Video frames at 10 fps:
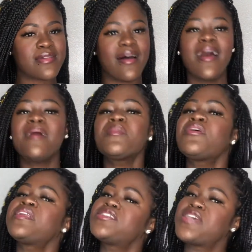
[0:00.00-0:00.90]
I'm
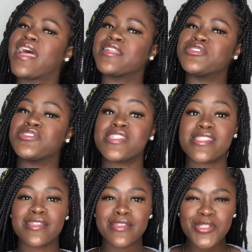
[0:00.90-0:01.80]
gonna challenge you just
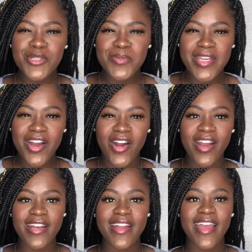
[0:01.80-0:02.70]
a little bit
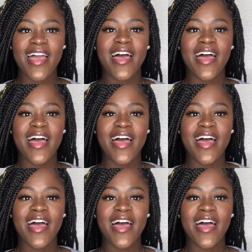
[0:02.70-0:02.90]
harder.